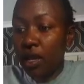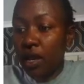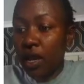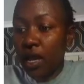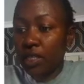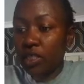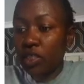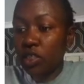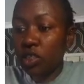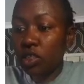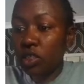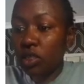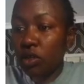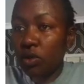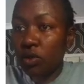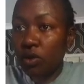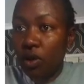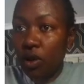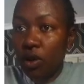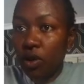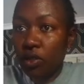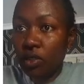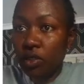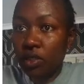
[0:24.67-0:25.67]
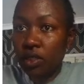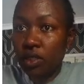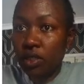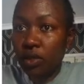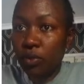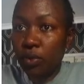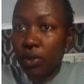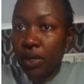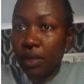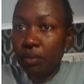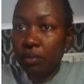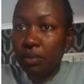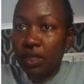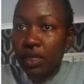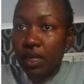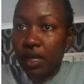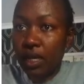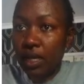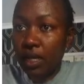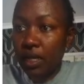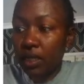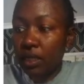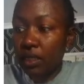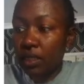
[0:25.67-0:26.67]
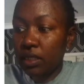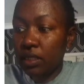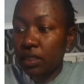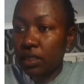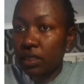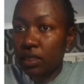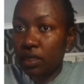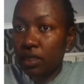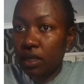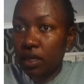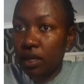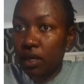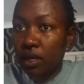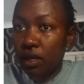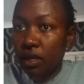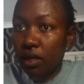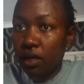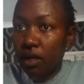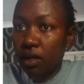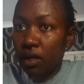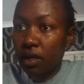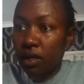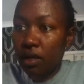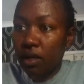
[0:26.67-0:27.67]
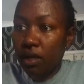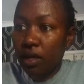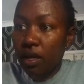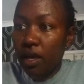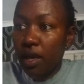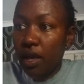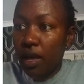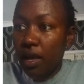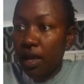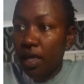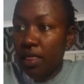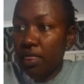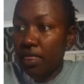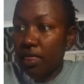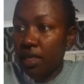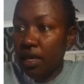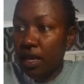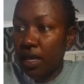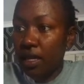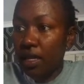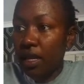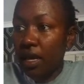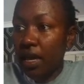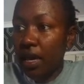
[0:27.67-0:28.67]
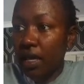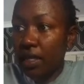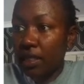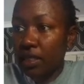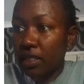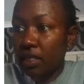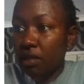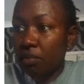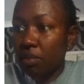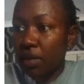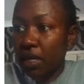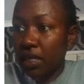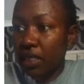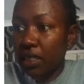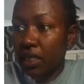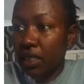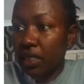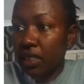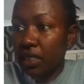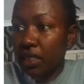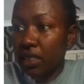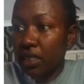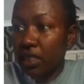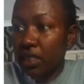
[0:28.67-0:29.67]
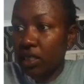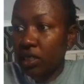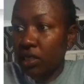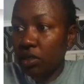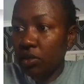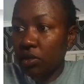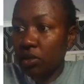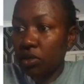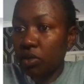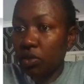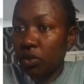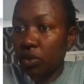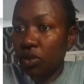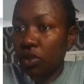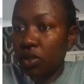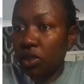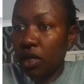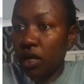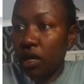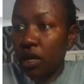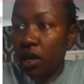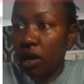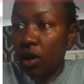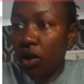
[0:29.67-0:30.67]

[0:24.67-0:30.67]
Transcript: I just go onto the website and then enter my details, which are